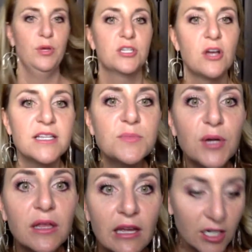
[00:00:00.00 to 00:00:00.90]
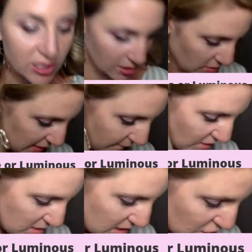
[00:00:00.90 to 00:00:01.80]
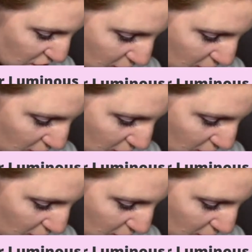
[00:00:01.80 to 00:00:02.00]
put Dawn's book there so I don't get foundation